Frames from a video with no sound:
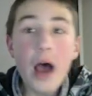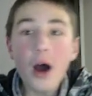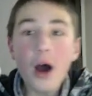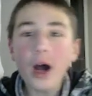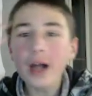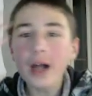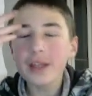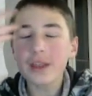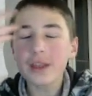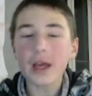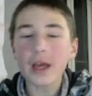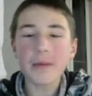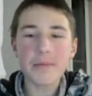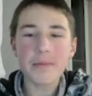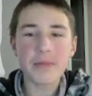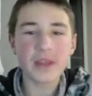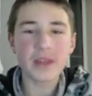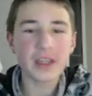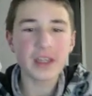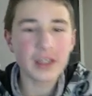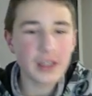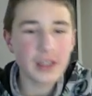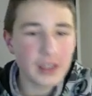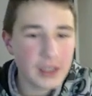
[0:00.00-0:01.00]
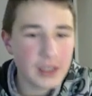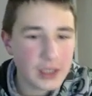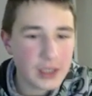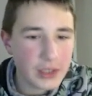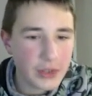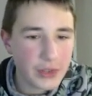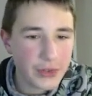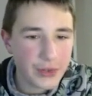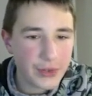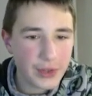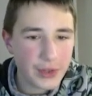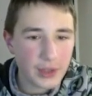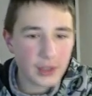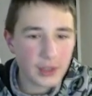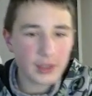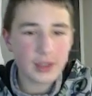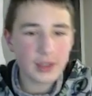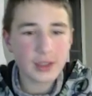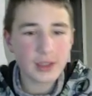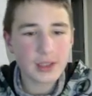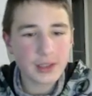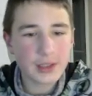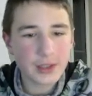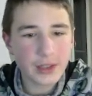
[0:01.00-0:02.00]
I think it's
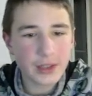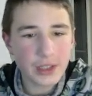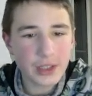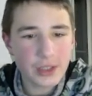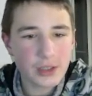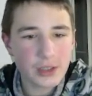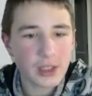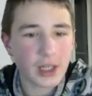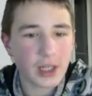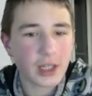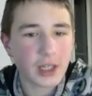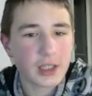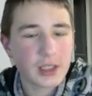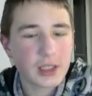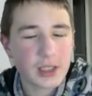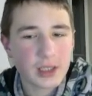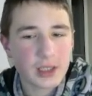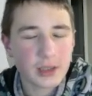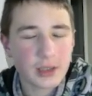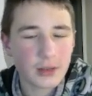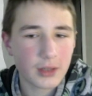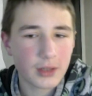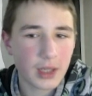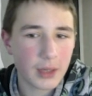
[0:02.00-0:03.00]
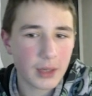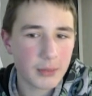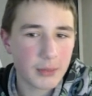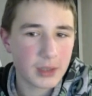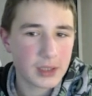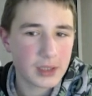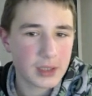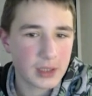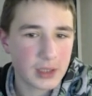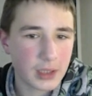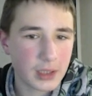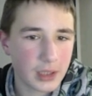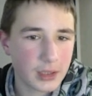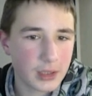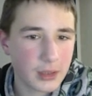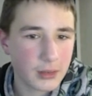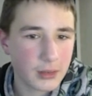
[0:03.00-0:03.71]
3 checks. Okay, but it's not.